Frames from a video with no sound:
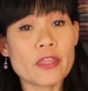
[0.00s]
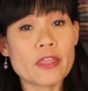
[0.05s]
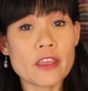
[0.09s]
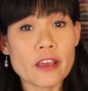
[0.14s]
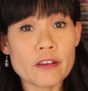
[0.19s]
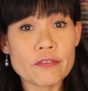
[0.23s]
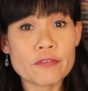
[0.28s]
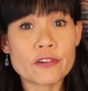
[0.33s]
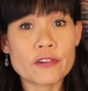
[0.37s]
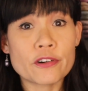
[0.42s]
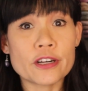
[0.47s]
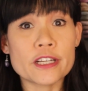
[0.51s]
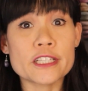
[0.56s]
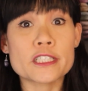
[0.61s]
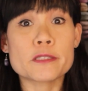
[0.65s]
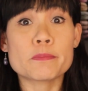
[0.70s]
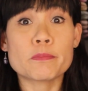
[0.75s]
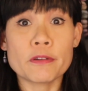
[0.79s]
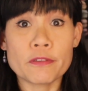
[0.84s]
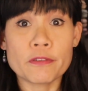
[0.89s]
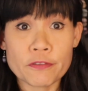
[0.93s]
Therefore,
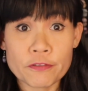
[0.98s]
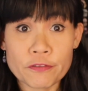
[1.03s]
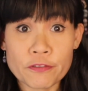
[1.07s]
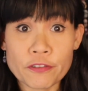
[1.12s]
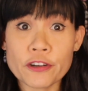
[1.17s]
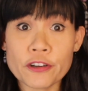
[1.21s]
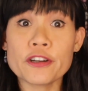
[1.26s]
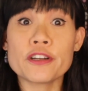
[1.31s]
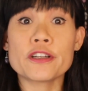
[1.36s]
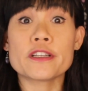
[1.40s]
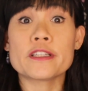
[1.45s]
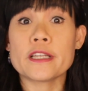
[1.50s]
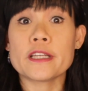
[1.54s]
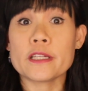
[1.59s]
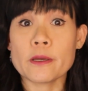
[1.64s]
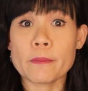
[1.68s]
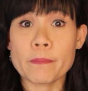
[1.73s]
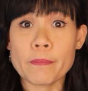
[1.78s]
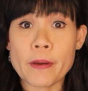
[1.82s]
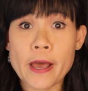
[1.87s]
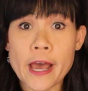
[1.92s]
it's preferred
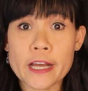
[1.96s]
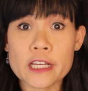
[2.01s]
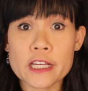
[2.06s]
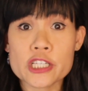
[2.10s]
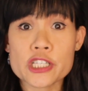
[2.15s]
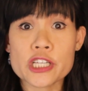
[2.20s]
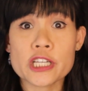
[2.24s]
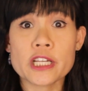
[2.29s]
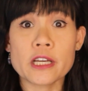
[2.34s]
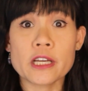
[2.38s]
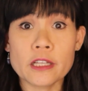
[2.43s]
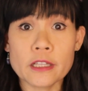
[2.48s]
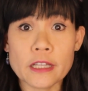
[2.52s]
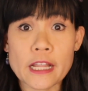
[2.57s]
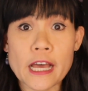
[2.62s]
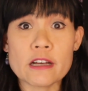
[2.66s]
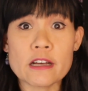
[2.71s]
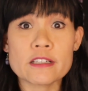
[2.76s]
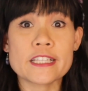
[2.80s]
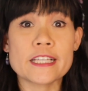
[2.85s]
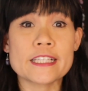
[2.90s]
that your packaging
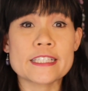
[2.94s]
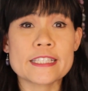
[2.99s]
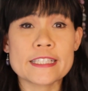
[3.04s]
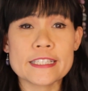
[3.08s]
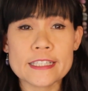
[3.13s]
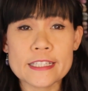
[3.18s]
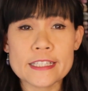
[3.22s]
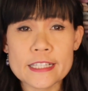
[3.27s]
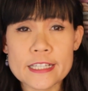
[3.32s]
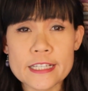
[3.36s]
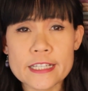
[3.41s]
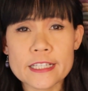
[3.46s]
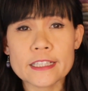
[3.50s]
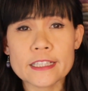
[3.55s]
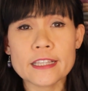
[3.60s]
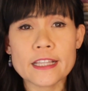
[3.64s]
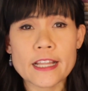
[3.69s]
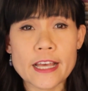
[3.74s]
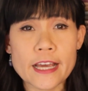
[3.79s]
allows as little